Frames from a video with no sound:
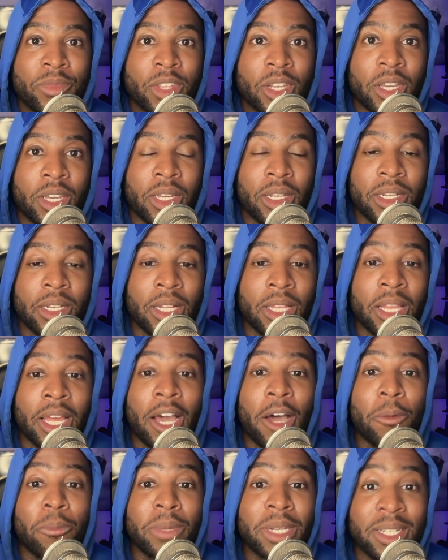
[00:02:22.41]
It
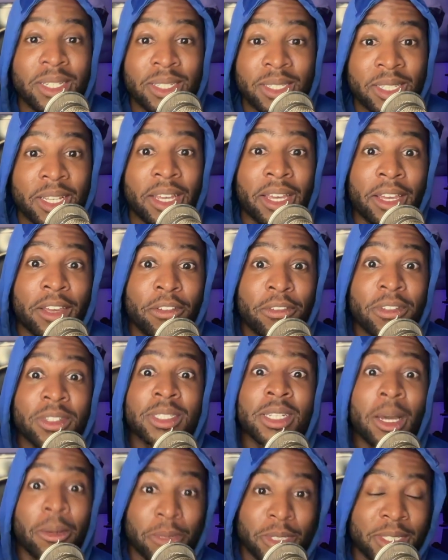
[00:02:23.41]
allowed me to save because
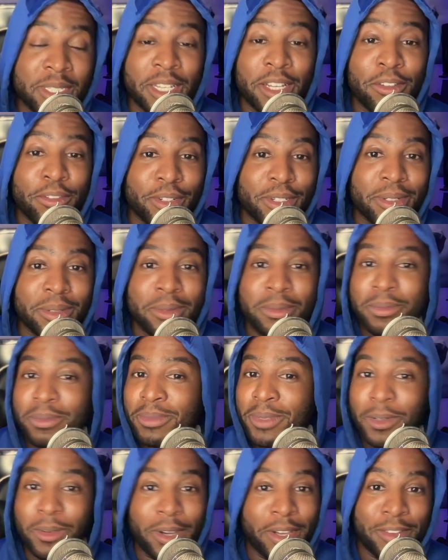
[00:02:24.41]
I'm the saver.
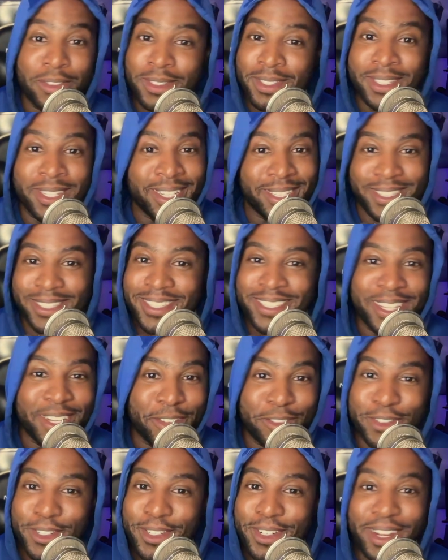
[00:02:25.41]
My wife is not the
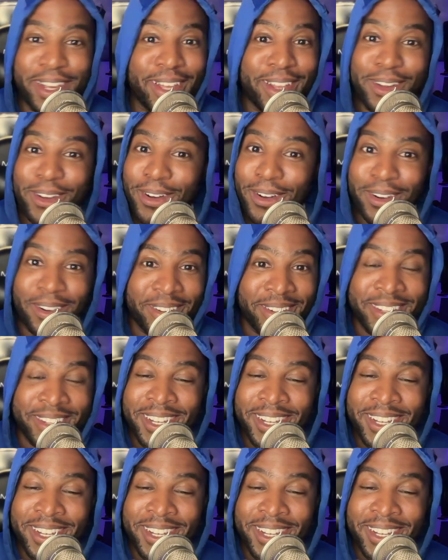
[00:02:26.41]
saver at all.